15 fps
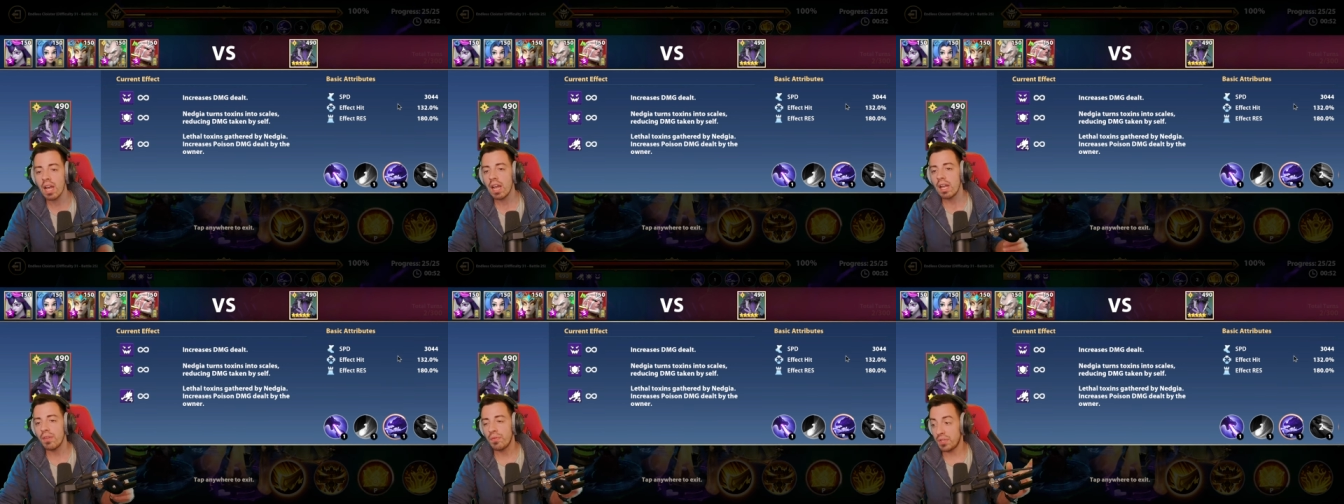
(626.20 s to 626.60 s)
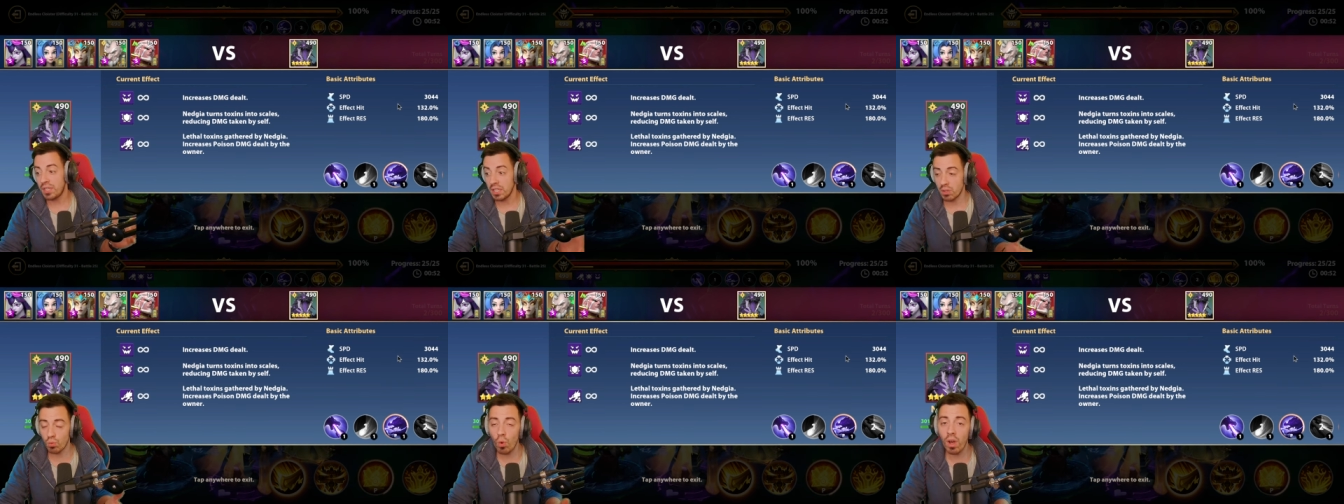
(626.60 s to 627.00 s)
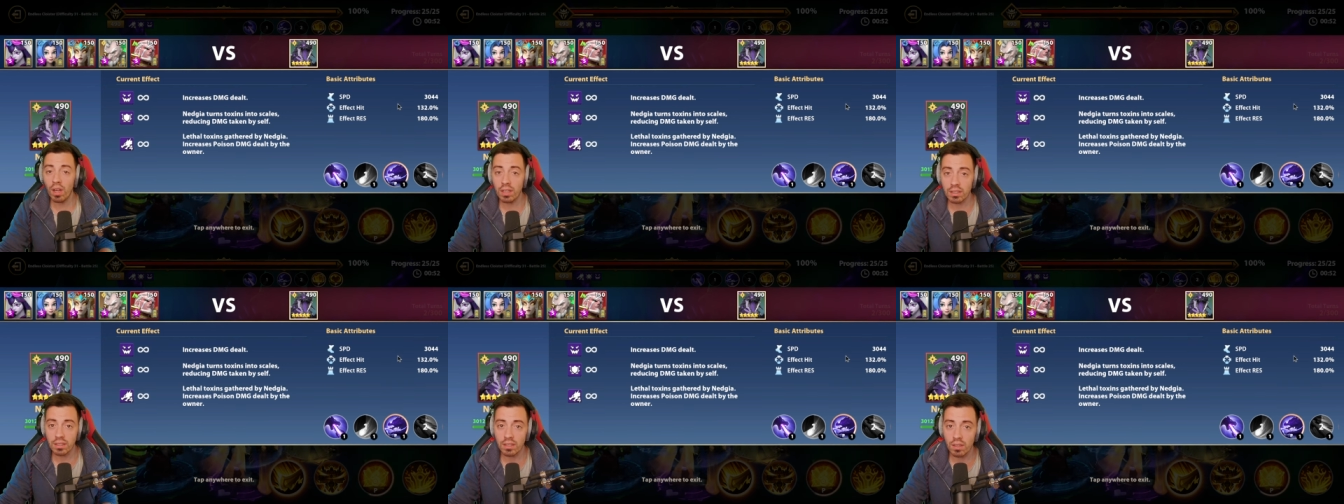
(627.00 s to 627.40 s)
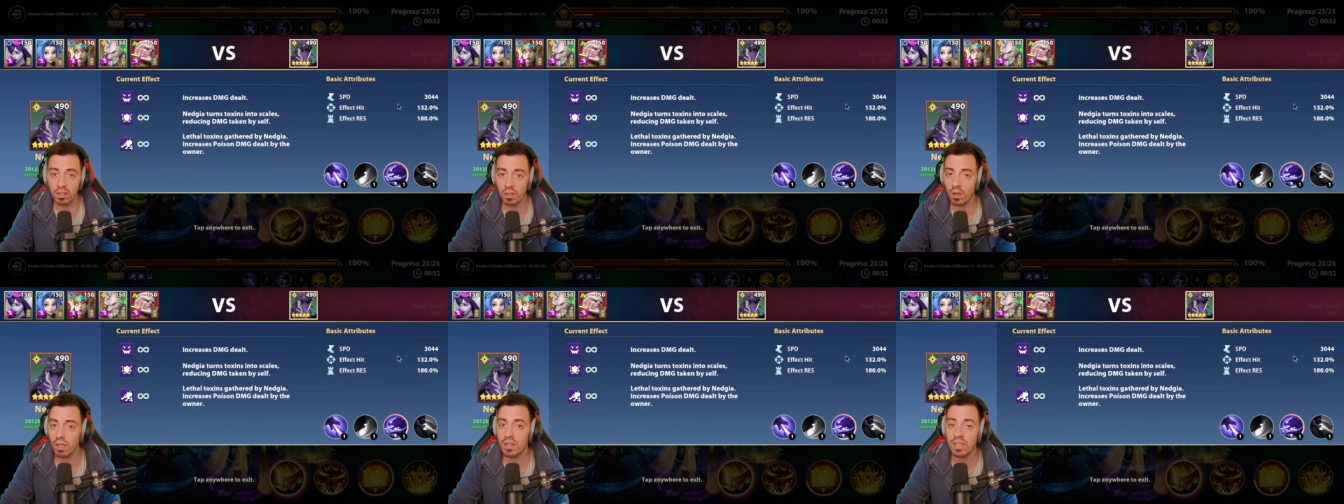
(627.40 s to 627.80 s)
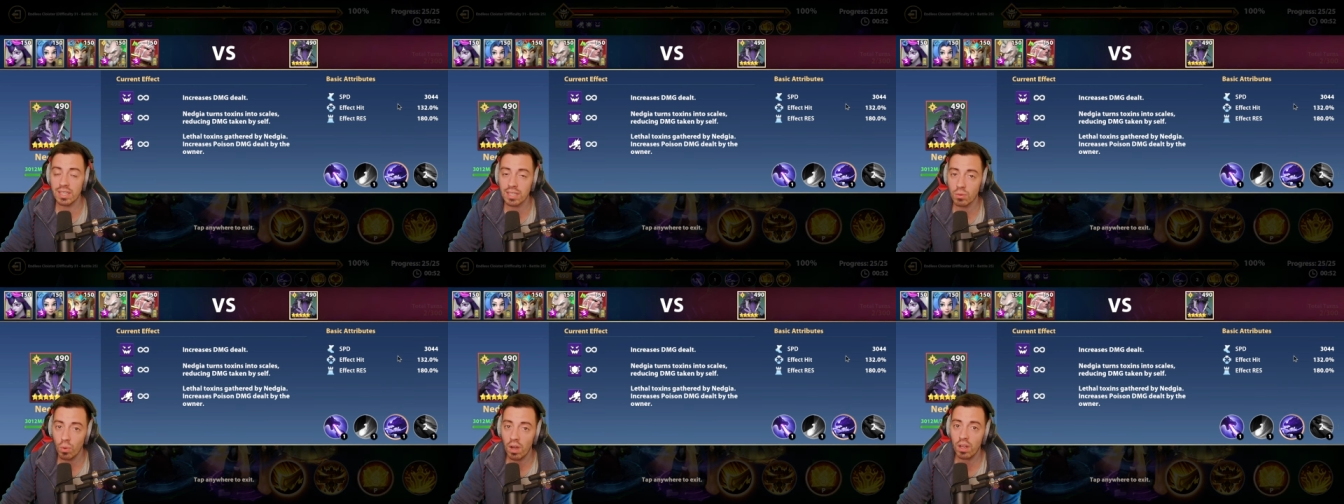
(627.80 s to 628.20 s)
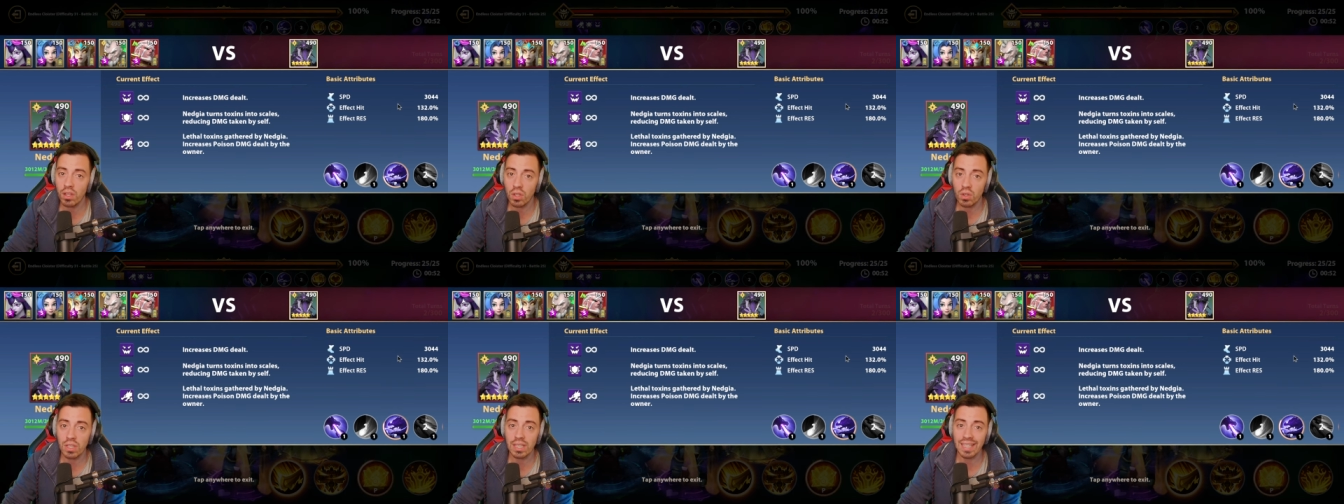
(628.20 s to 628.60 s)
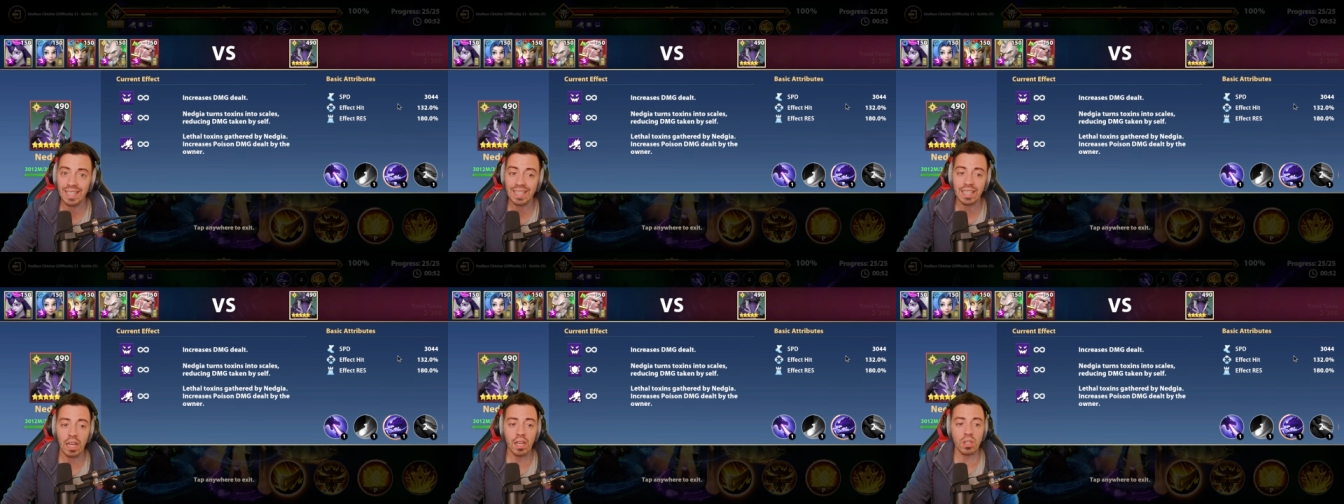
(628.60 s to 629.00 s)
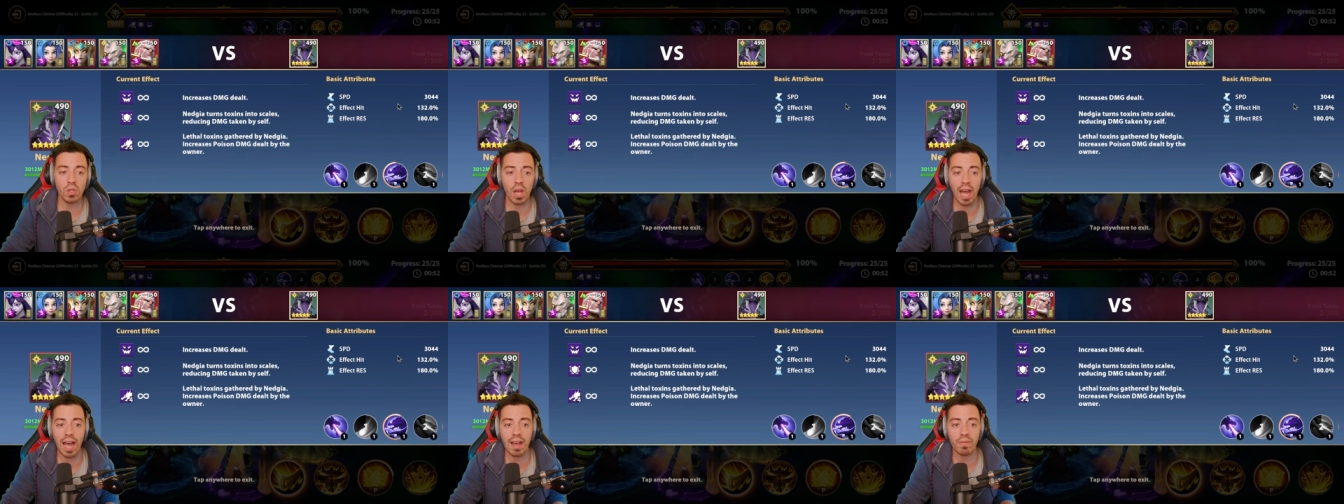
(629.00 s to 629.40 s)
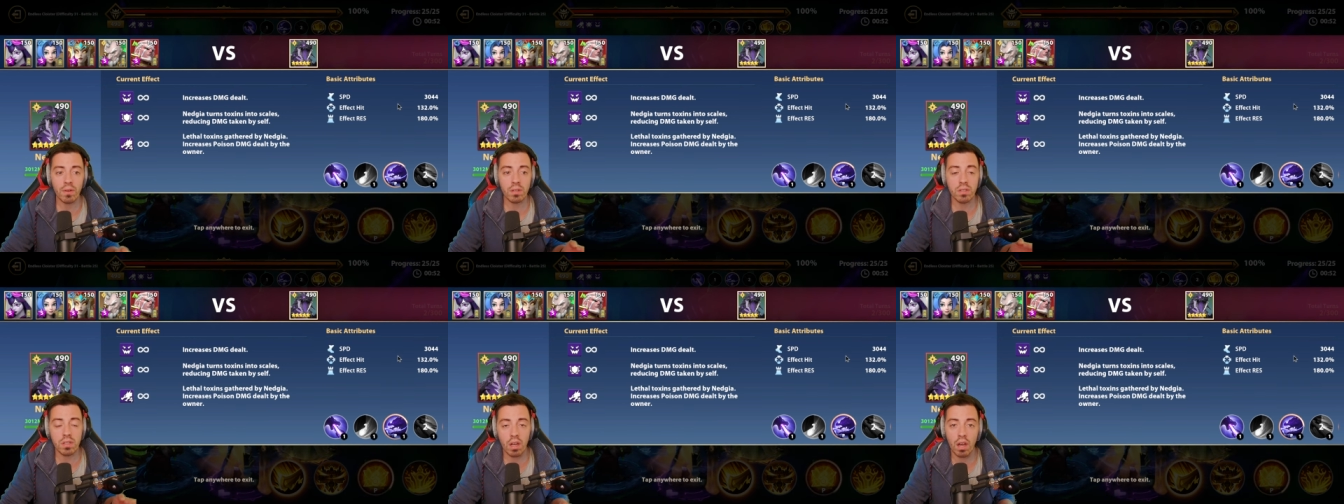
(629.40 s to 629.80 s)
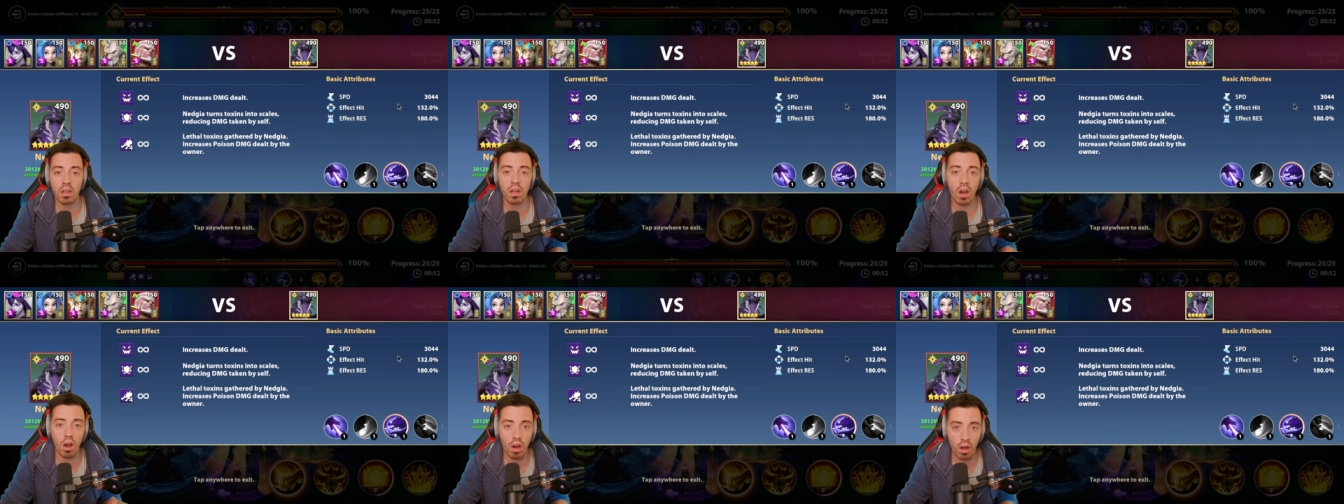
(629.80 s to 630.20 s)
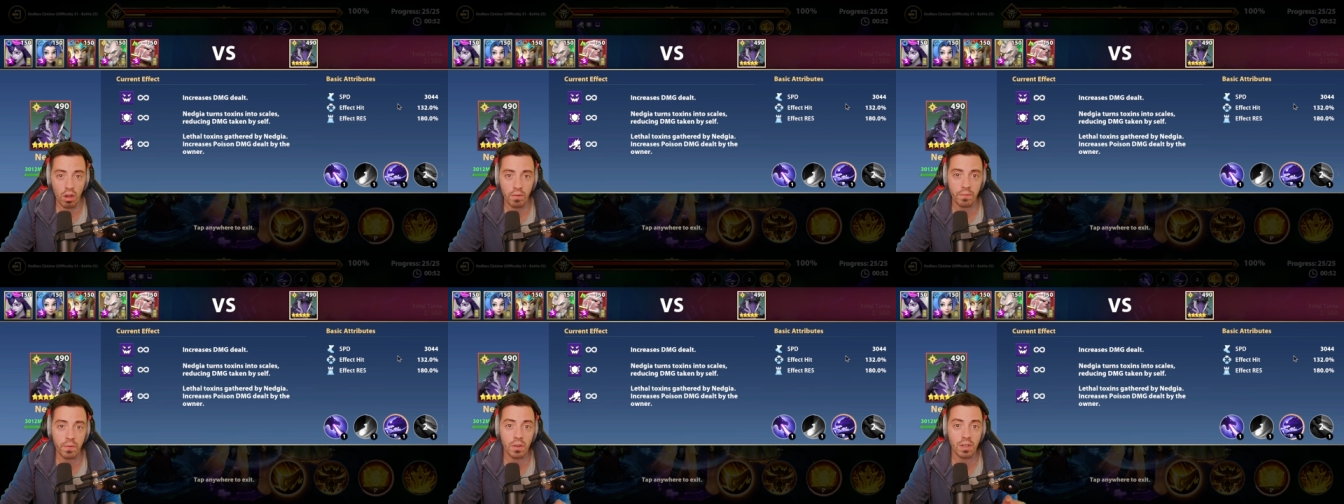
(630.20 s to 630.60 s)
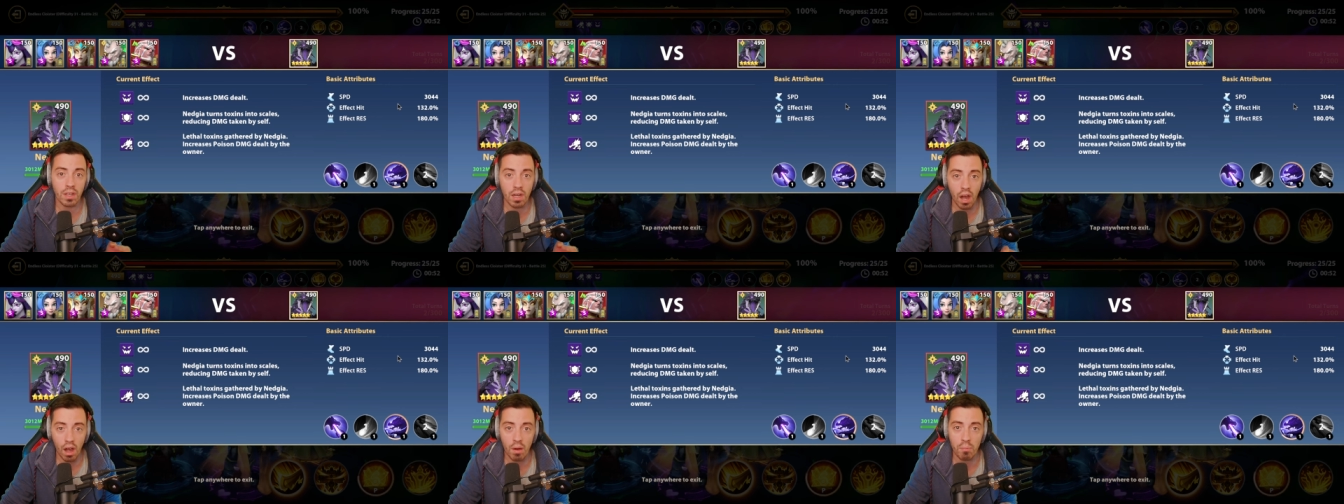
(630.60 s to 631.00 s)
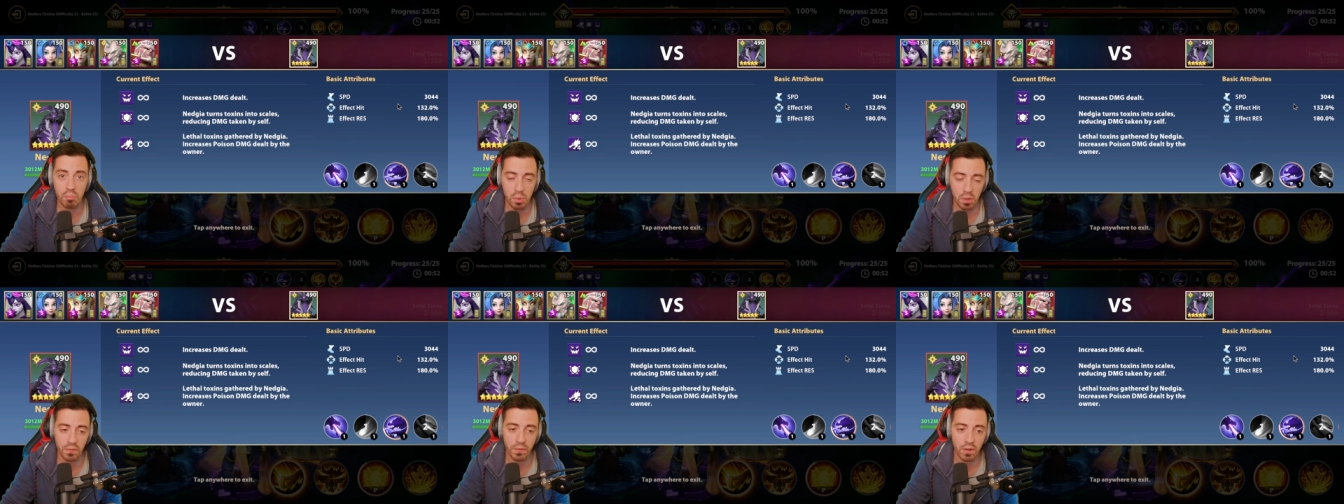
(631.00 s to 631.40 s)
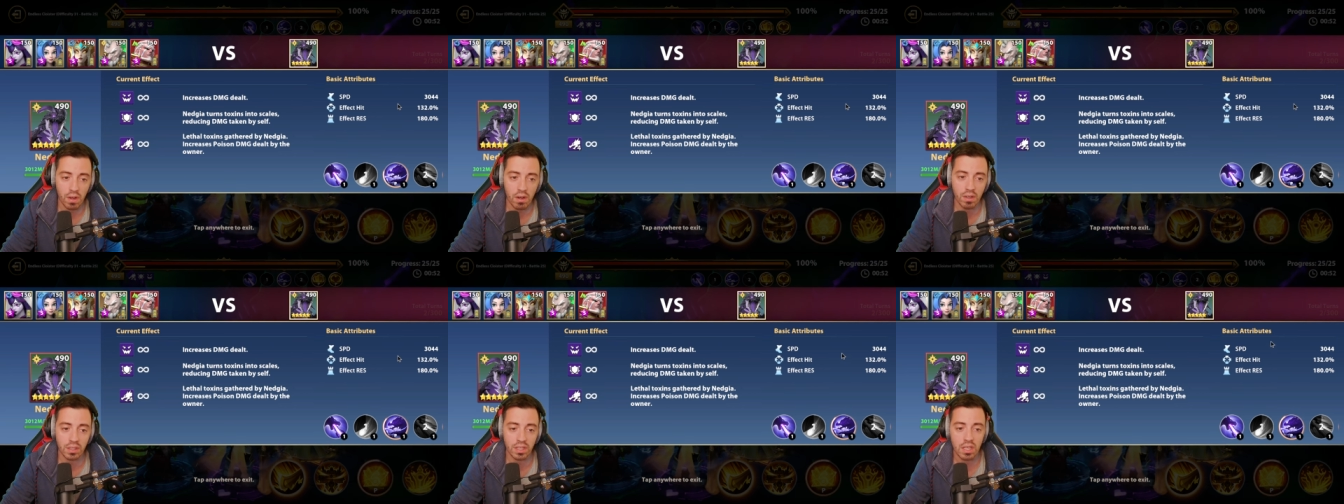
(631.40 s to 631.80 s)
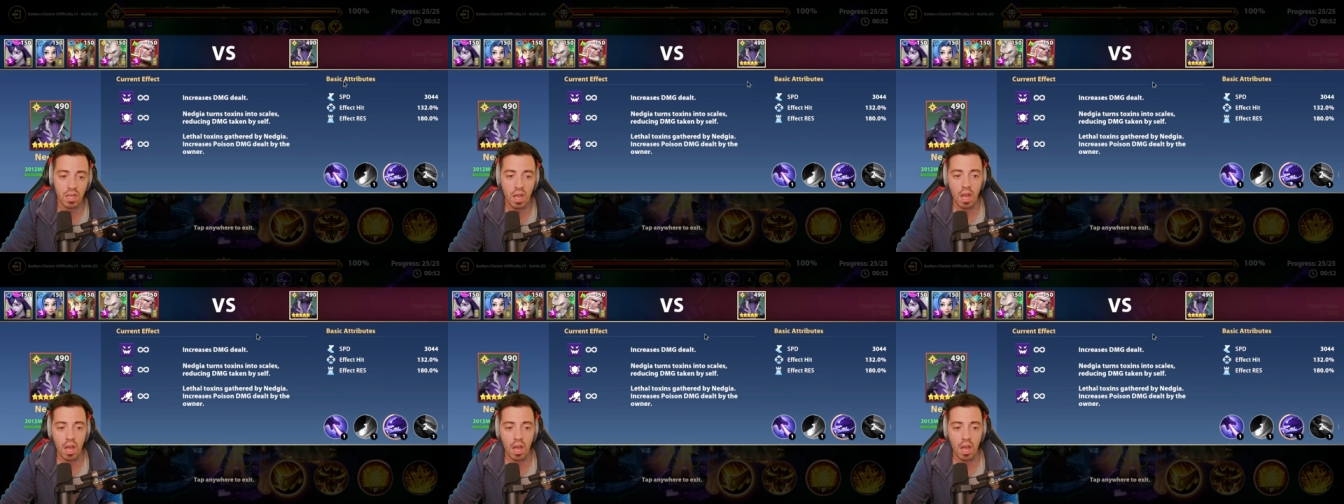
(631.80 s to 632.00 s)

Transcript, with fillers: This is what uh, this is why you need to have a ton of buff cards